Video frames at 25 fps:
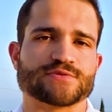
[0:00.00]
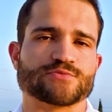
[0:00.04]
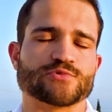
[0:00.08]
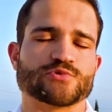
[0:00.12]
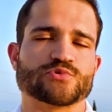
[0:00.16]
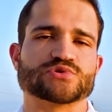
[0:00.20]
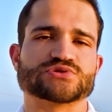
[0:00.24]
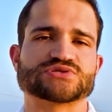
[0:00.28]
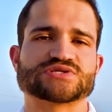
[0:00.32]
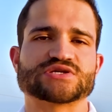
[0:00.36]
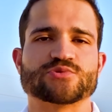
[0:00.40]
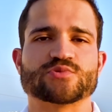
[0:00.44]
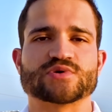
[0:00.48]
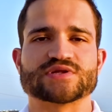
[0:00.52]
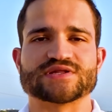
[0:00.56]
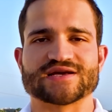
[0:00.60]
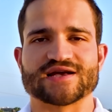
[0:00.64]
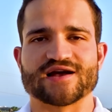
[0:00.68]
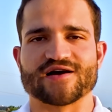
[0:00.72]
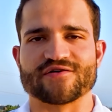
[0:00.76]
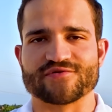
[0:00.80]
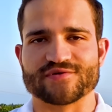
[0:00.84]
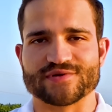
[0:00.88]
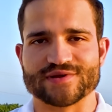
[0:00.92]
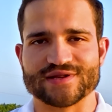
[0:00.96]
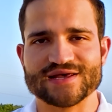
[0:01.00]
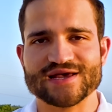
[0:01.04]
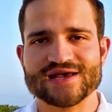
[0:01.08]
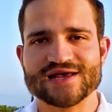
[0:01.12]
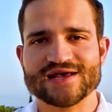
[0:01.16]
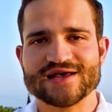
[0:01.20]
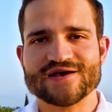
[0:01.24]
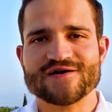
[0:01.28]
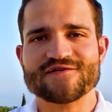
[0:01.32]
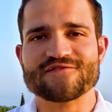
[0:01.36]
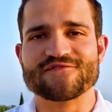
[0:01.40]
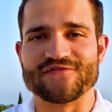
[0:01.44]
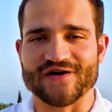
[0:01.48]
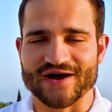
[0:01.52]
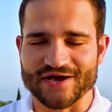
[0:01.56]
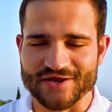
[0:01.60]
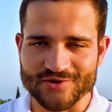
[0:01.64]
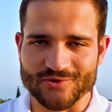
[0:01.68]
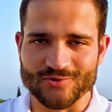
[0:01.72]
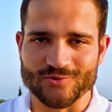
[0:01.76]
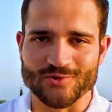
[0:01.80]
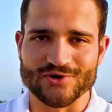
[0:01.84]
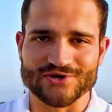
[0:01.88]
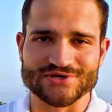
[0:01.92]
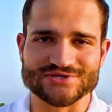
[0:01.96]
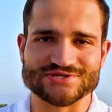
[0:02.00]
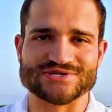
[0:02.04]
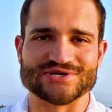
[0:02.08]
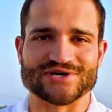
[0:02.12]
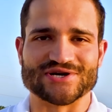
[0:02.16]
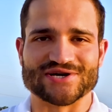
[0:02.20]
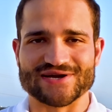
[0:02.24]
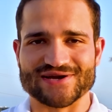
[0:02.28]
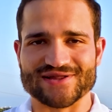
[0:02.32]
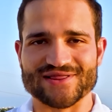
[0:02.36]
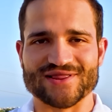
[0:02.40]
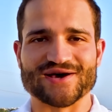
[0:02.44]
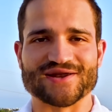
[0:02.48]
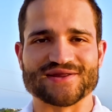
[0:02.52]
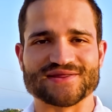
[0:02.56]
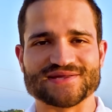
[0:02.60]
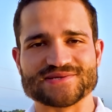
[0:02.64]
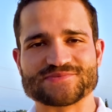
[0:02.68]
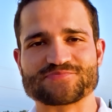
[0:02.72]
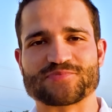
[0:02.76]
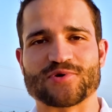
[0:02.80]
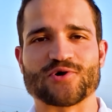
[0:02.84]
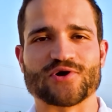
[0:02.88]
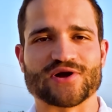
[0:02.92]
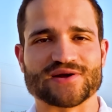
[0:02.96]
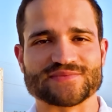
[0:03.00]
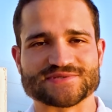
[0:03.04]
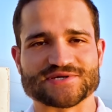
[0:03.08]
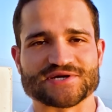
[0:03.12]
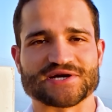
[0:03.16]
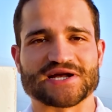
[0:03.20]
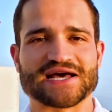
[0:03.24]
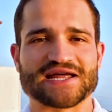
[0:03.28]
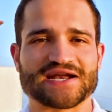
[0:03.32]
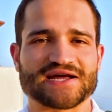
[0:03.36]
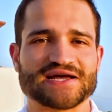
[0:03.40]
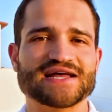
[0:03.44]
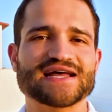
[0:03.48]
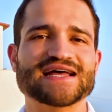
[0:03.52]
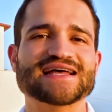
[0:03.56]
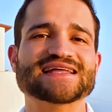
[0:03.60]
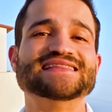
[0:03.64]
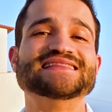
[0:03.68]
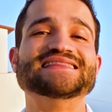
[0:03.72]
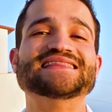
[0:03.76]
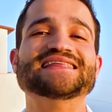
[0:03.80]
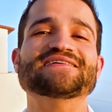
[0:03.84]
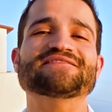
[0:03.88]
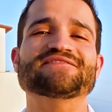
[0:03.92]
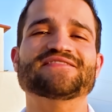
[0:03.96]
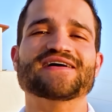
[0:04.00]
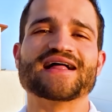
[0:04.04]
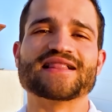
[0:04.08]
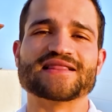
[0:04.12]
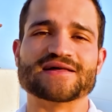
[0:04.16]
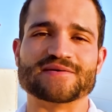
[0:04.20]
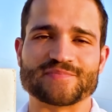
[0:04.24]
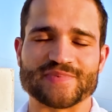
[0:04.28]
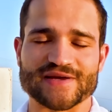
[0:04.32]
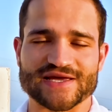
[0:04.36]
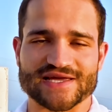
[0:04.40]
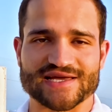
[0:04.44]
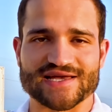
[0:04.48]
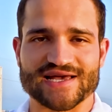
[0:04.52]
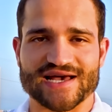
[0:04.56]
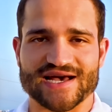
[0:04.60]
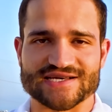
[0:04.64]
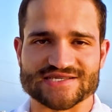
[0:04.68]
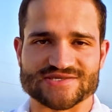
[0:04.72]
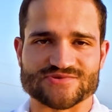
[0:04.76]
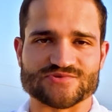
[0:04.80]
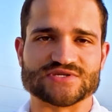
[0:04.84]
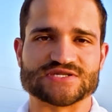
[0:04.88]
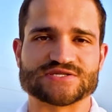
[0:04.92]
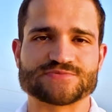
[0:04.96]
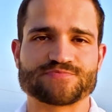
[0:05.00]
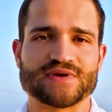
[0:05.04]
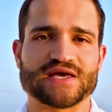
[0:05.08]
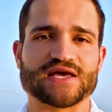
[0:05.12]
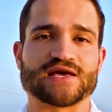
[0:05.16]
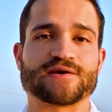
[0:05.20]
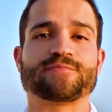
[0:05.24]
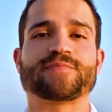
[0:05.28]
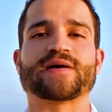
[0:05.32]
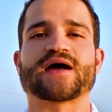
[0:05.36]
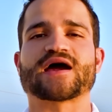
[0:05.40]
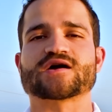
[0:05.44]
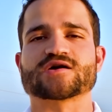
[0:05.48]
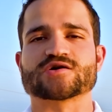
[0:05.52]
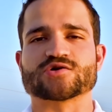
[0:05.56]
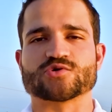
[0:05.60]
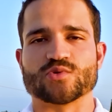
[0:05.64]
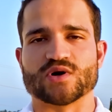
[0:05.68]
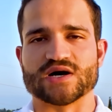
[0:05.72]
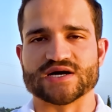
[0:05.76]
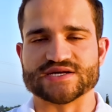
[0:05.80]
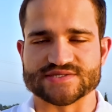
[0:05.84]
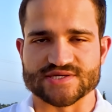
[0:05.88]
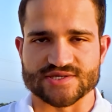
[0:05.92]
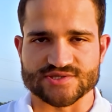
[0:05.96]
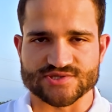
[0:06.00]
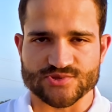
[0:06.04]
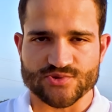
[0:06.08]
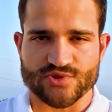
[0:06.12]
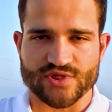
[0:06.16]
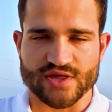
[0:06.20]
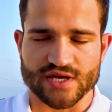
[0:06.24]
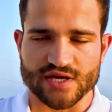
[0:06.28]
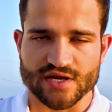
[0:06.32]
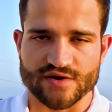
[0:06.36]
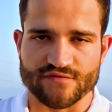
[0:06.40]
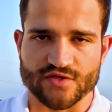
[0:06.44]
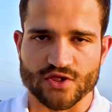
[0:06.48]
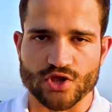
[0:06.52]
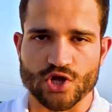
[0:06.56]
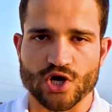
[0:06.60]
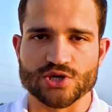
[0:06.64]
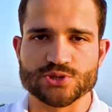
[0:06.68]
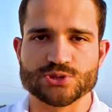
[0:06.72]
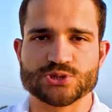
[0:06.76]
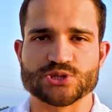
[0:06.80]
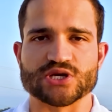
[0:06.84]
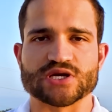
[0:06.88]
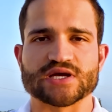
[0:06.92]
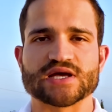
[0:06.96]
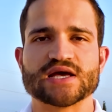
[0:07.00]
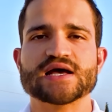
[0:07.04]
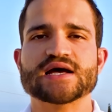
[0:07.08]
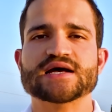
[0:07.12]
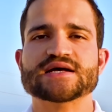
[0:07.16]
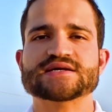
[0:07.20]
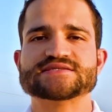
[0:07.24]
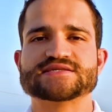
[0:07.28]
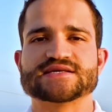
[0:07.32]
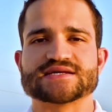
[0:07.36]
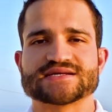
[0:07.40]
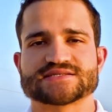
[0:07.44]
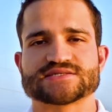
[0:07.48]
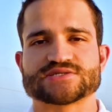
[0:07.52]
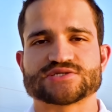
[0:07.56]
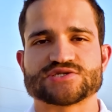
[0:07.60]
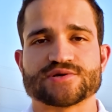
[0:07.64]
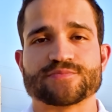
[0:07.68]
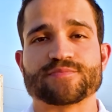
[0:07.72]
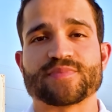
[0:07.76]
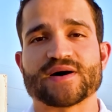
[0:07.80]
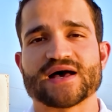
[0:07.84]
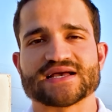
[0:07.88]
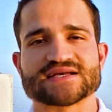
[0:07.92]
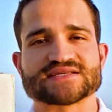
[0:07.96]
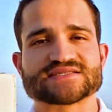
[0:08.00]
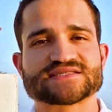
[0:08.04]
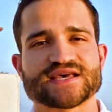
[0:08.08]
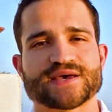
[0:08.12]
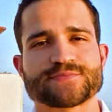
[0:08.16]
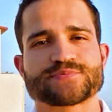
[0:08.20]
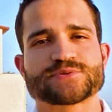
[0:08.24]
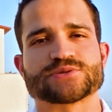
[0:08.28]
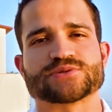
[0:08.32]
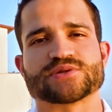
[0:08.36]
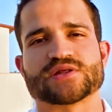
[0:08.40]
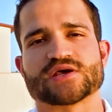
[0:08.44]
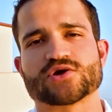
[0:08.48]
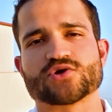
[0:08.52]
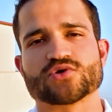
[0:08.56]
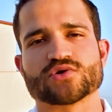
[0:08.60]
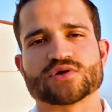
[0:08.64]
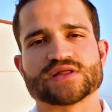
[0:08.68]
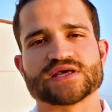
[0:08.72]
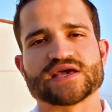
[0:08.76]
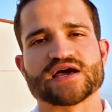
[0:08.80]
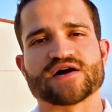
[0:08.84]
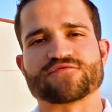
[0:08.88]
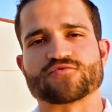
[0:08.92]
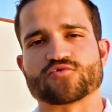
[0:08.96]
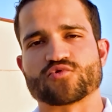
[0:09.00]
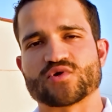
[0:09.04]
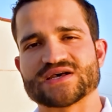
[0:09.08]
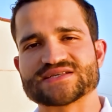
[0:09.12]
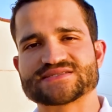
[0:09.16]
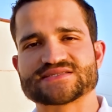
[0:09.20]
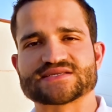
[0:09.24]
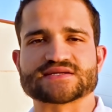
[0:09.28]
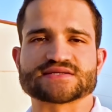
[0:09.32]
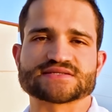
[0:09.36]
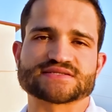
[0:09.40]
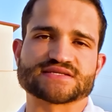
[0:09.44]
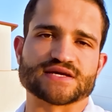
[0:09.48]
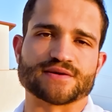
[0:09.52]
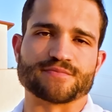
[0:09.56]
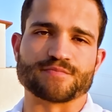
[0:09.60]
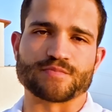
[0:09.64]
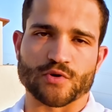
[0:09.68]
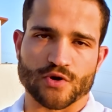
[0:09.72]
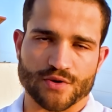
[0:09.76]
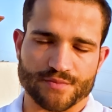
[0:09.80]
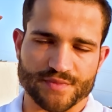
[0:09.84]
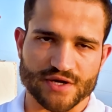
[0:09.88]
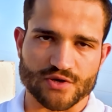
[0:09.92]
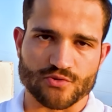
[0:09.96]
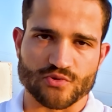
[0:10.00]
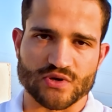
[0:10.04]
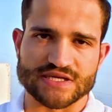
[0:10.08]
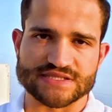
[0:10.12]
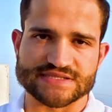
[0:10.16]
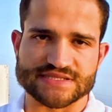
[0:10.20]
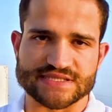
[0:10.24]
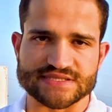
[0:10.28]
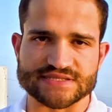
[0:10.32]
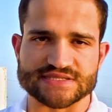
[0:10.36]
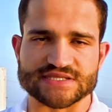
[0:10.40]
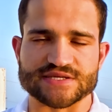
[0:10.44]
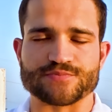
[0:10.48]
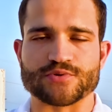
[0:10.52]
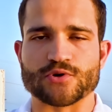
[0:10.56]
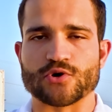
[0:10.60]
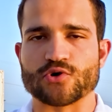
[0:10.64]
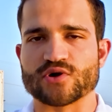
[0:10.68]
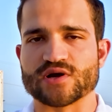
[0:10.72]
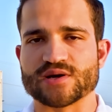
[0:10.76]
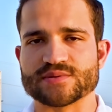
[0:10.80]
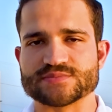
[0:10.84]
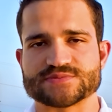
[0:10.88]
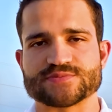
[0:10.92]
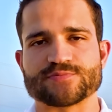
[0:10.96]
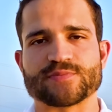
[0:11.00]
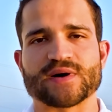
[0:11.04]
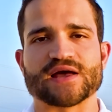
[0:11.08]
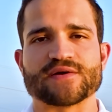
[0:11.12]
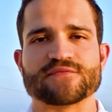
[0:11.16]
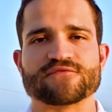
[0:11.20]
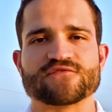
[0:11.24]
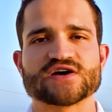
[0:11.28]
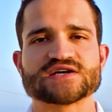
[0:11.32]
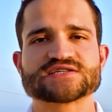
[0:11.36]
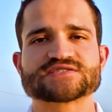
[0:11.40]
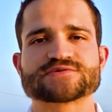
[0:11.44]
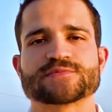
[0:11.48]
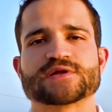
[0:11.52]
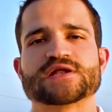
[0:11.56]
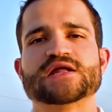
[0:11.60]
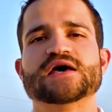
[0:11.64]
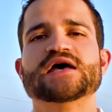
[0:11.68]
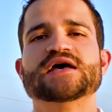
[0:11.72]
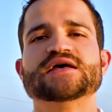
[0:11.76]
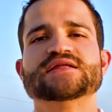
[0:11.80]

We will see what the government final words are. A lot of these programs are kind of developing as we speak. Paraguay is also thinking of launching citizenship by exception. They currently have residency and permanent residency programs by investment.